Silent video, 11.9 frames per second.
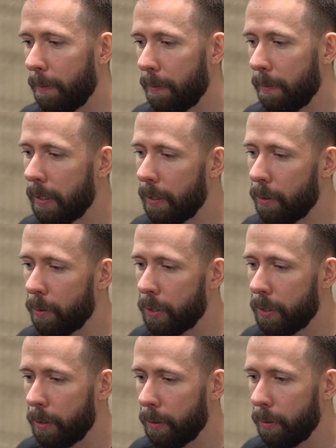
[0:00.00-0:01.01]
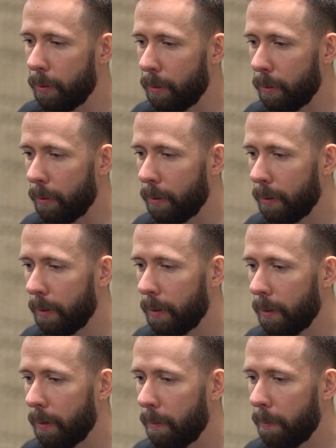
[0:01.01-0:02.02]
We used to
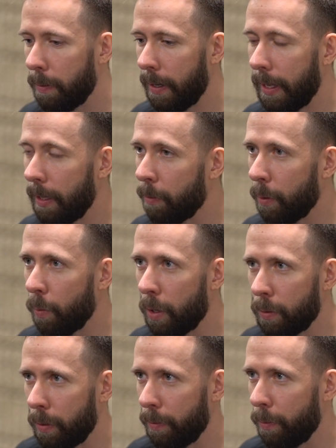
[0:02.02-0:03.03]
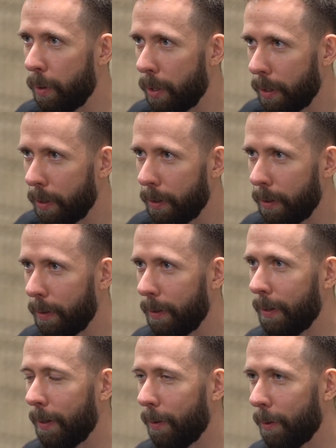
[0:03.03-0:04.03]
play even Warcraft 1,
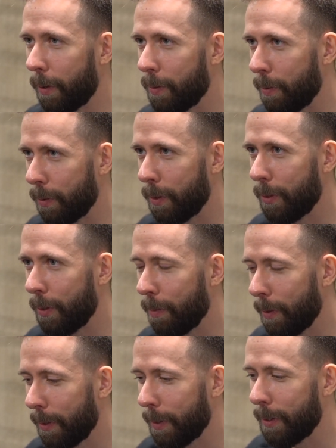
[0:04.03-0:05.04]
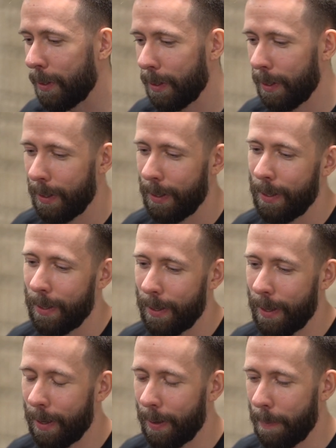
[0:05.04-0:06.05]
Orcs vs. Humans,
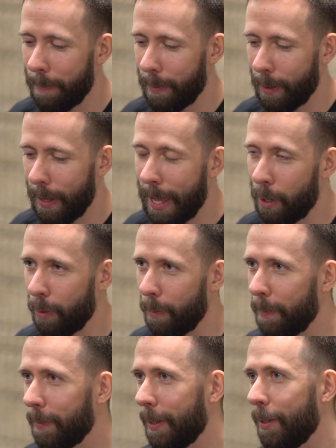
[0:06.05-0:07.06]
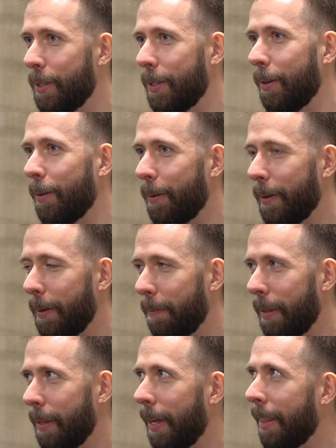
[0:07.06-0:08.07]
at home.
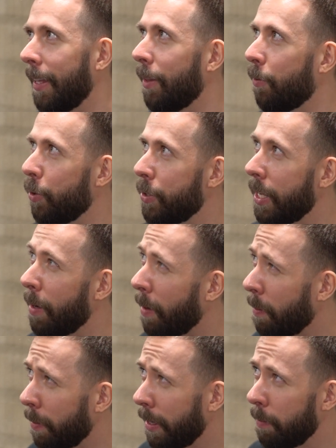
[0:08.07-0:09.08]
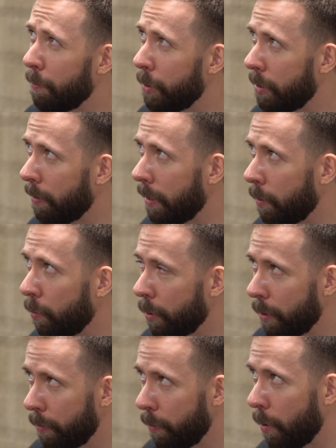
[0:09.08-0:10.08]
So I think the first time I played multiplayer
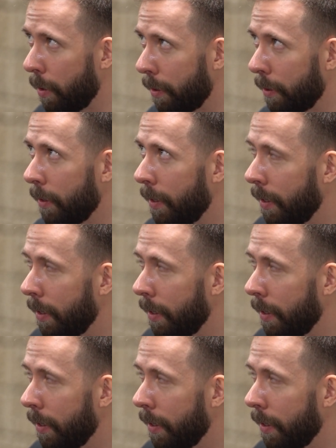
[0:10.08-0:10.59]
Warcraft 1,